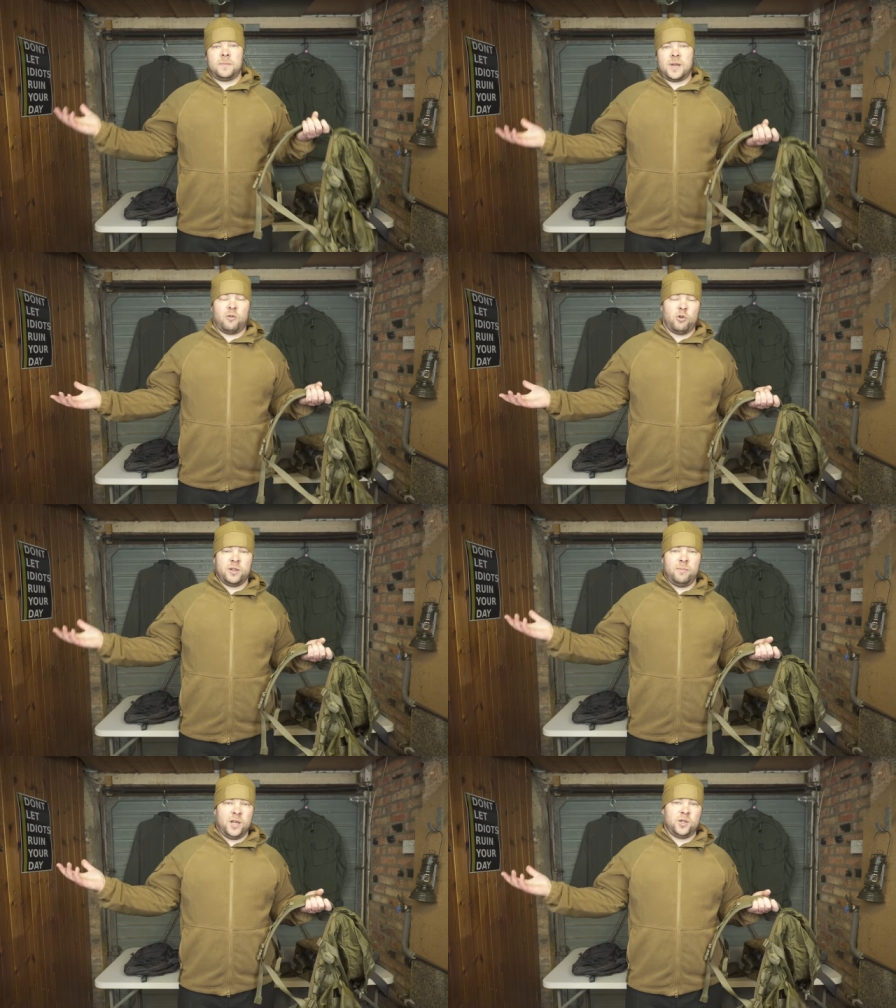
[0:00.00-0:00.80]
I
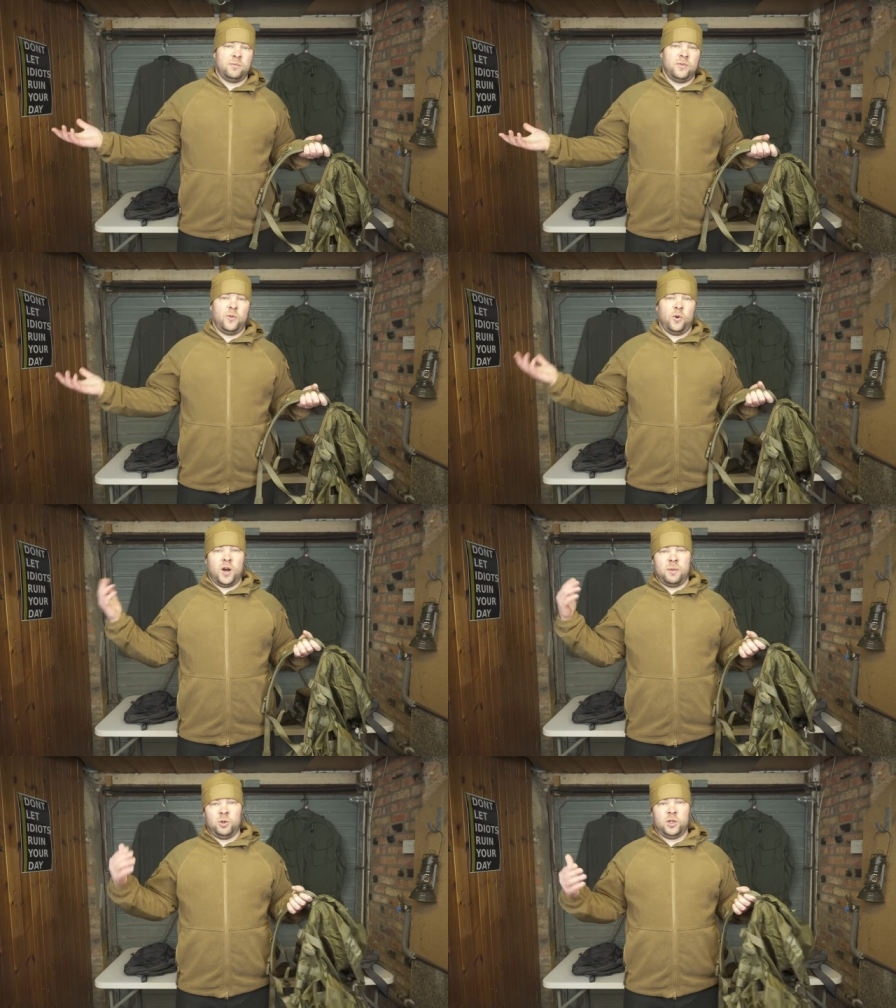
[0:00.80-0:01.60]
already mentioned before,
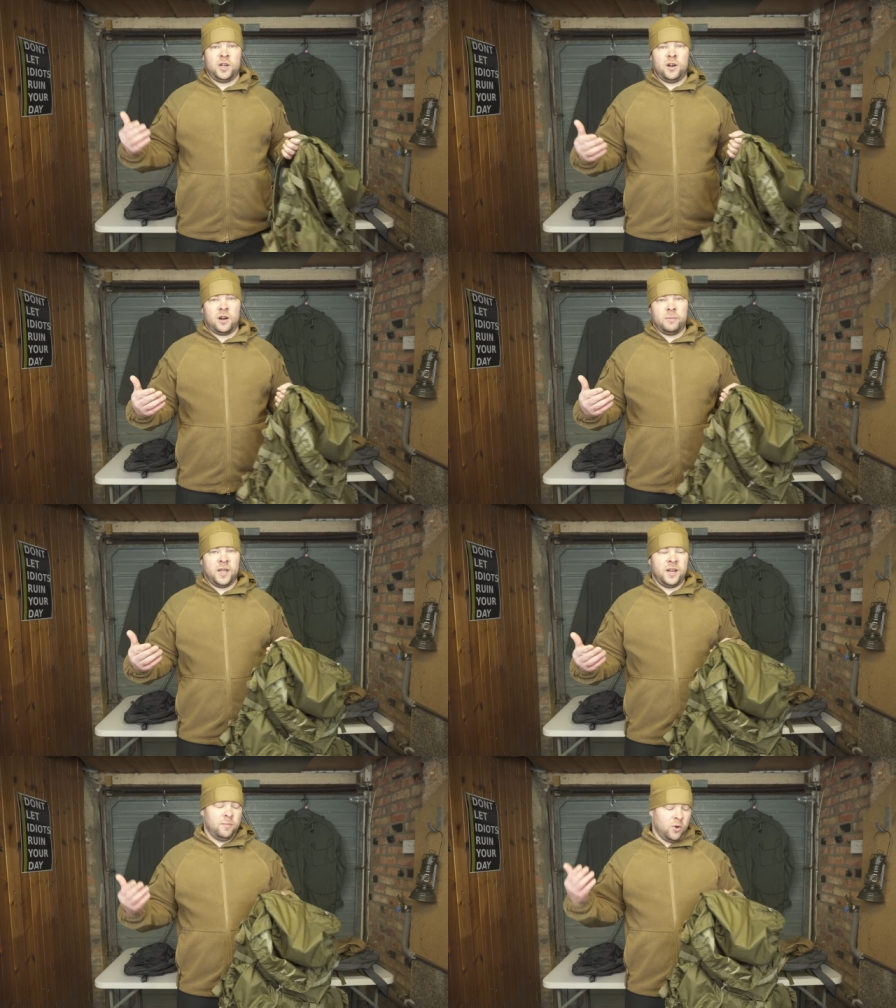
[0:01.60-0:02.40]
I'm not in the army
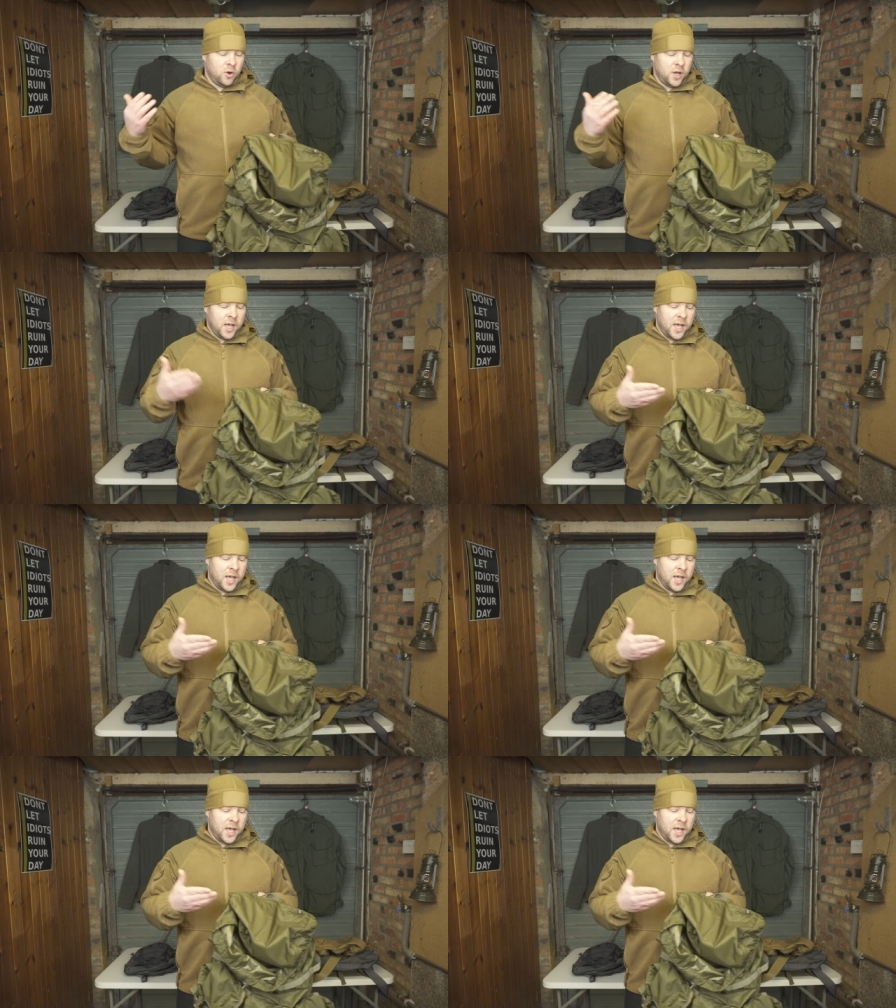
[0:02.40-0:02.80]
anymore,